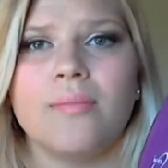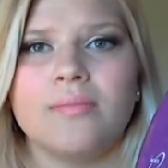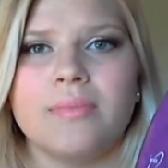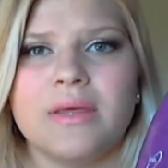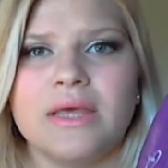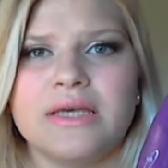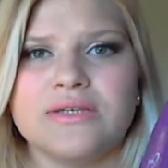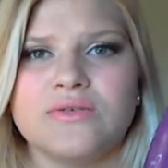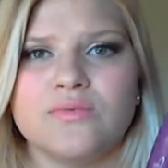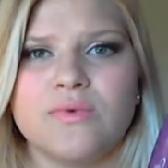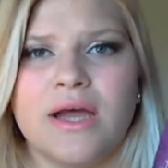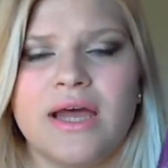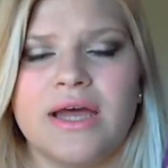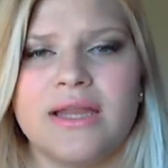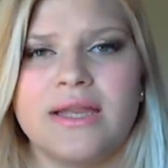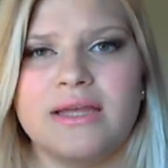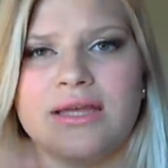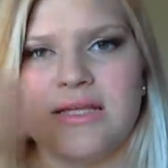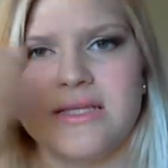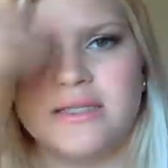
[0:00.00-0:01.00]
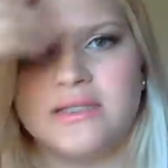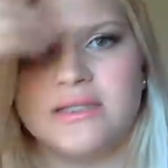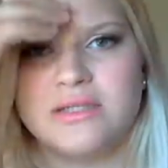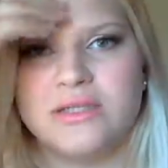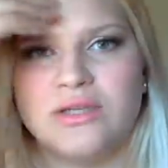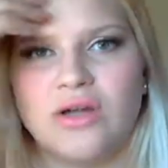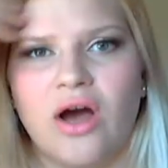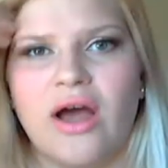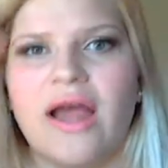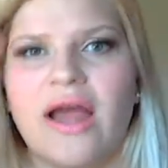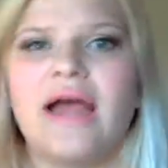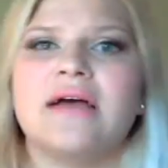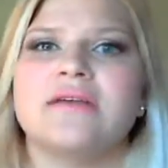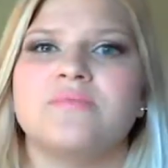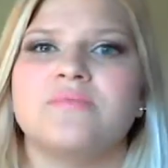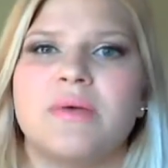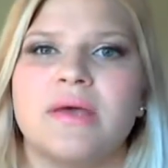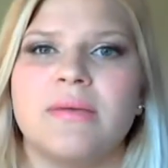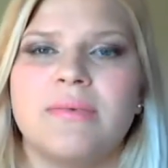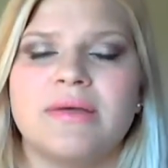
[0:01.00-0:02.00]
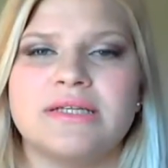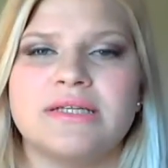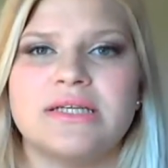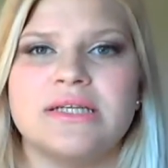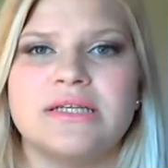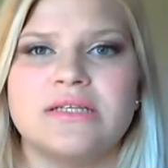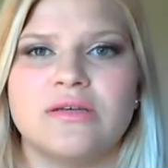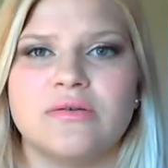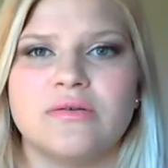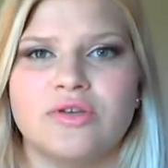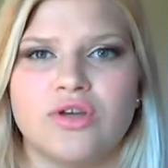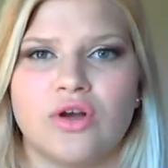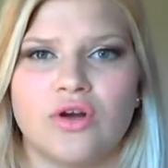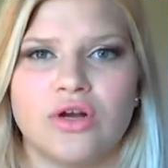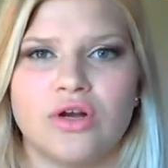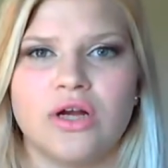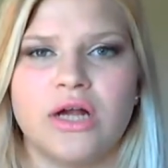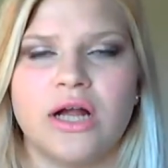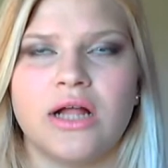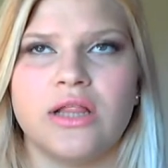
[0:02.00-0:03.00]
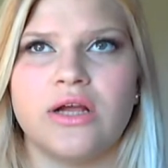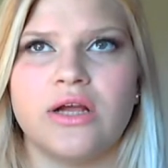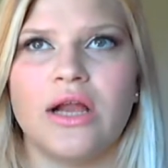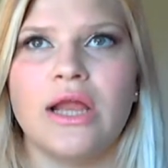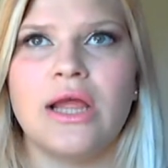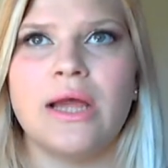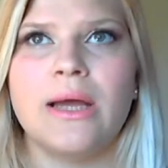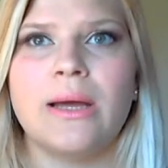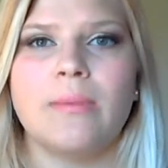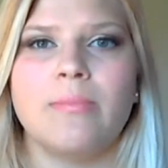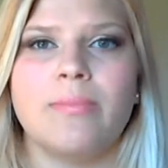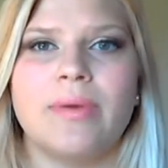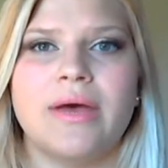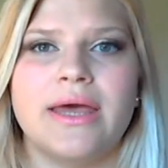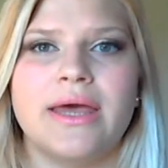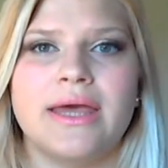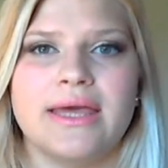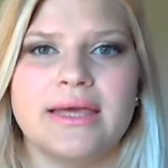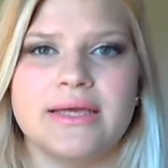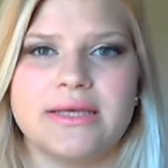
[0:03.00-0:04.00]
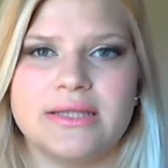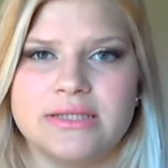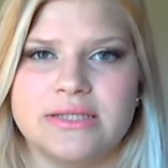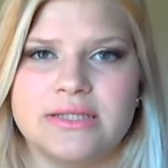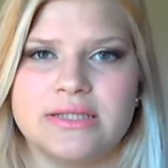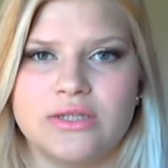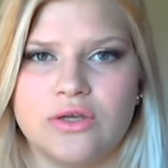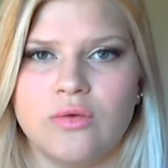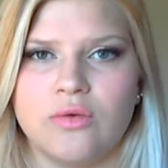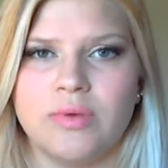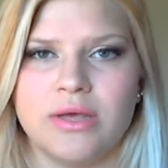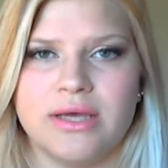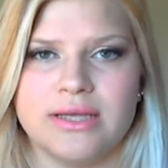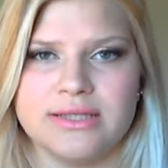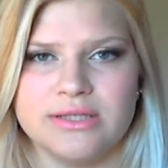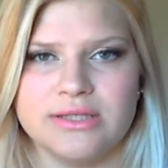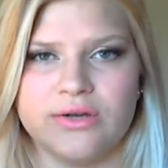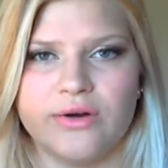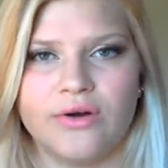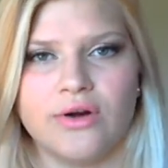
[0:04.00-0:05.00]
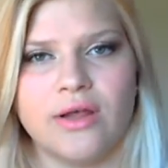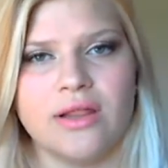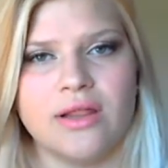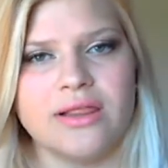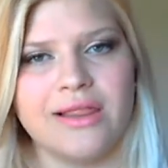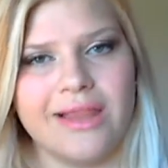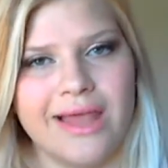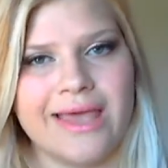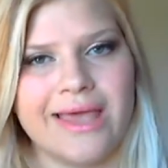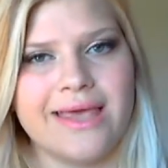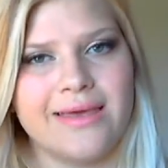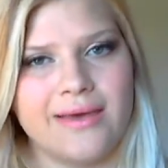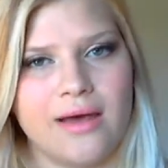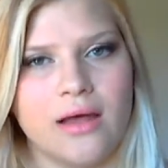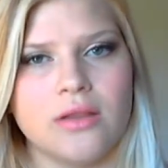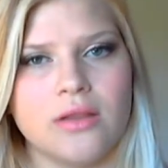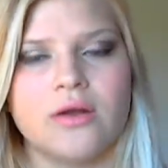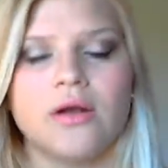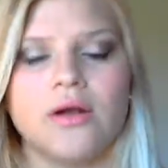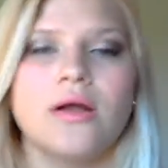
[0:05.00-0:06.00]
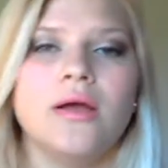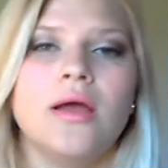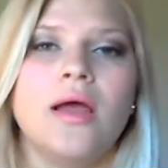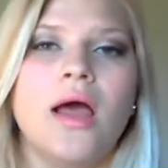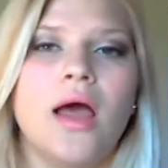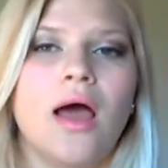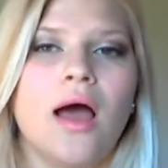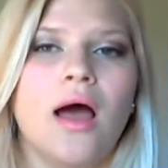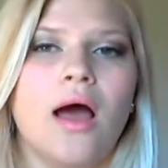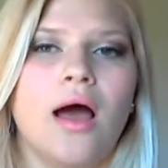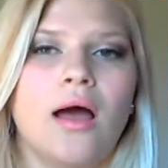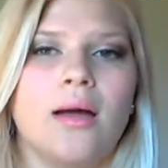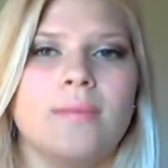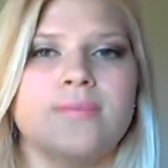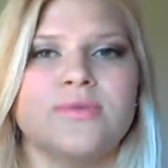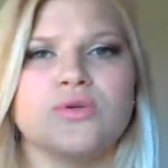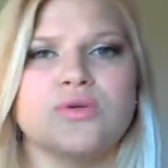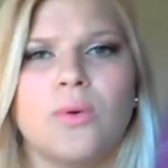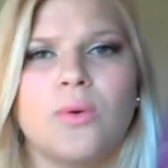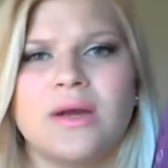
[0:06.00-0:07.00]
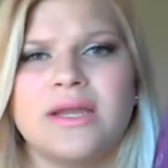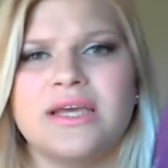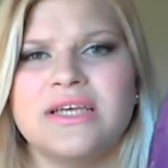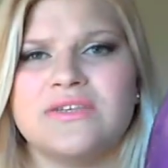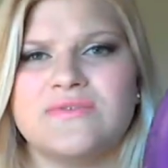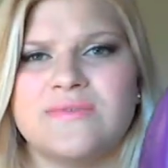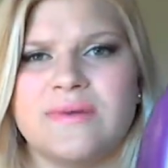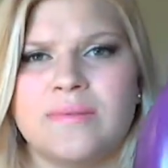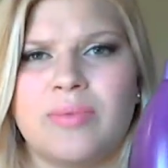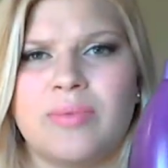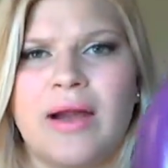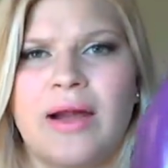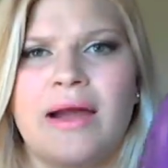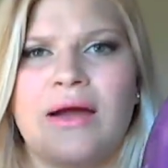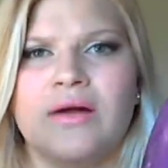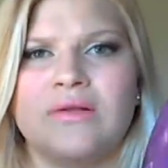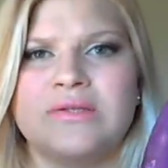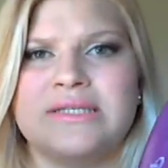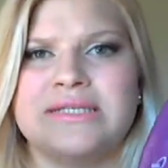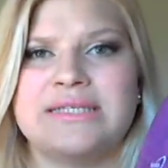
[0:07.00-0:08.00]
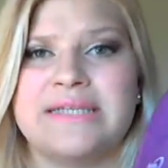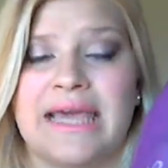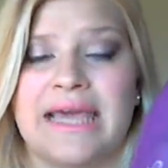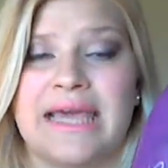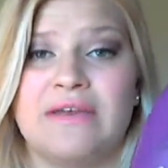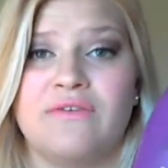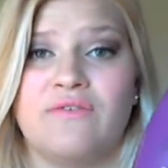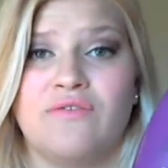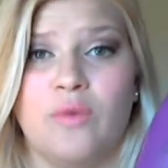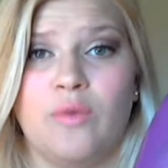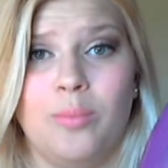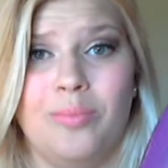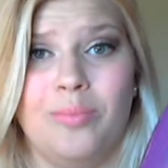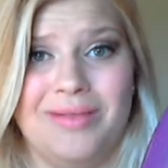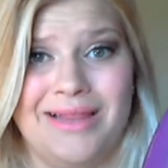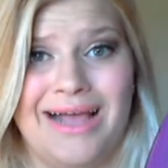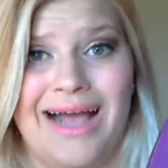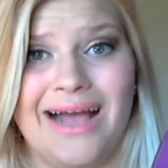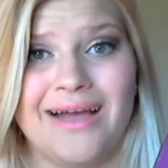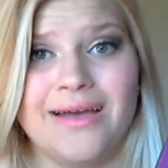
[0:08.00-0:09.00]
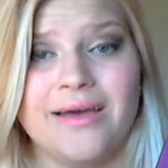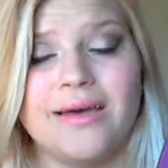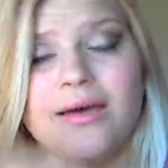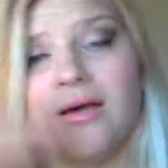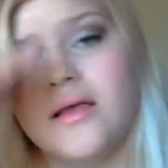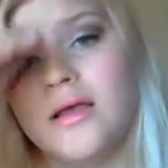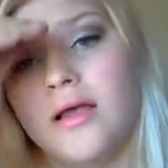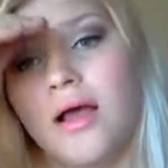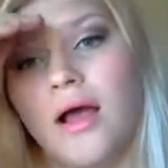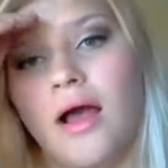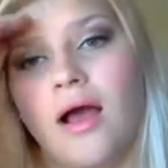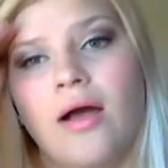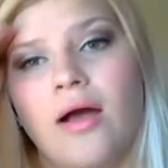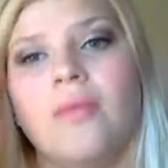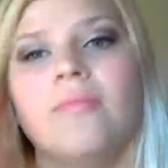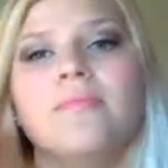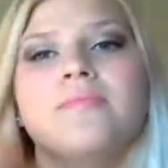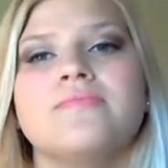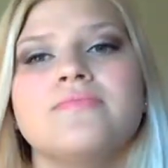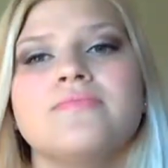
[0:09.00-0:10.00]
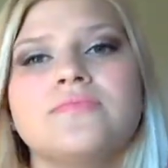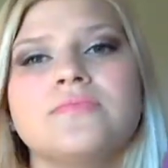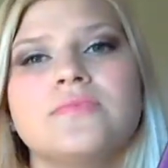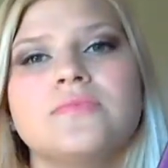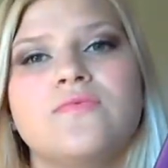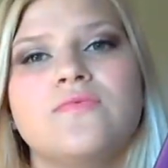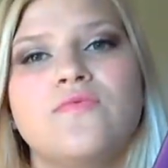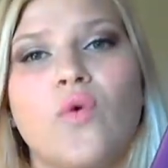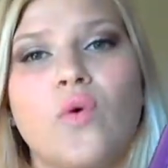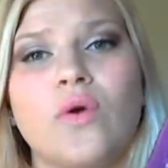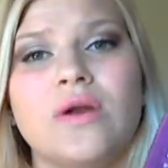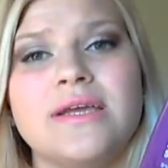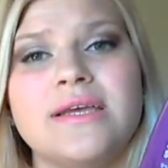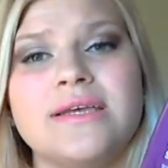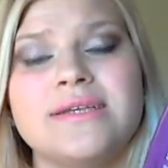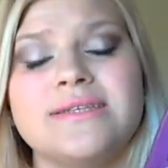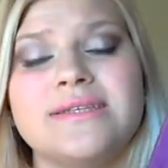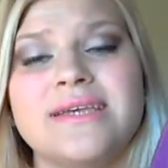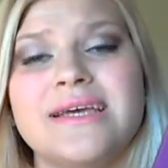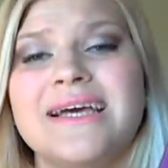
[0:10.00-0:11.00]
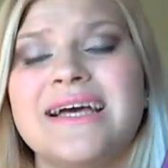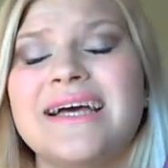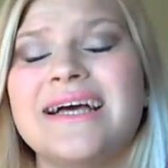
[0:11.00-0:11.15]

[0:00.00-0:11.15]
because red, it's not as pigmented as a darker color, but it can still be considered a light color. 20s for browns, 10 for black. 40s,